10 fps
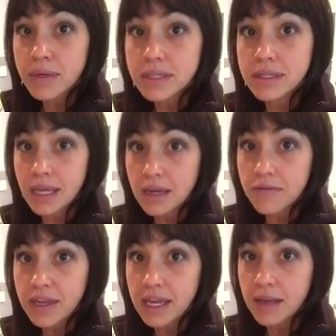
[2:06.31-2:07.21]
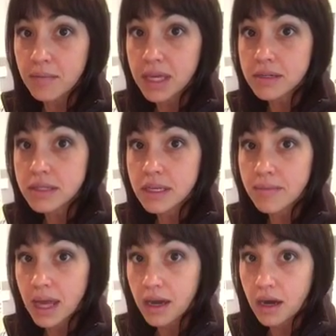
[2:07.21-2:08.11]
I was sick of eating meals
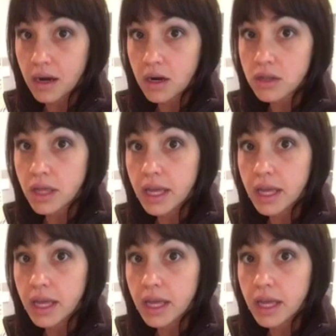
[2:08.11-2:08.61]
in my car,